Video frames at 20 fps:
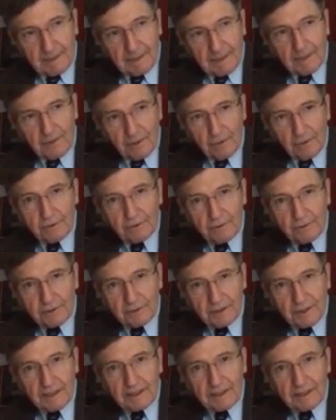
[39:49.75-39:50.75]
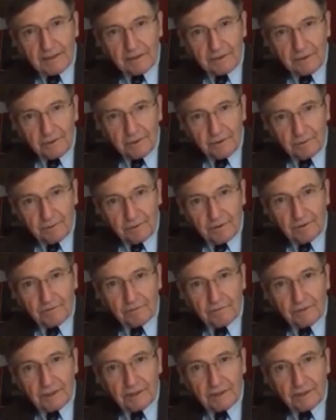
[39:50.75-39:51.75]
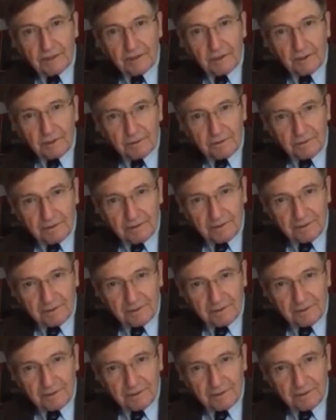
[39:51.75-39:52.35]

And those who say they do really don't.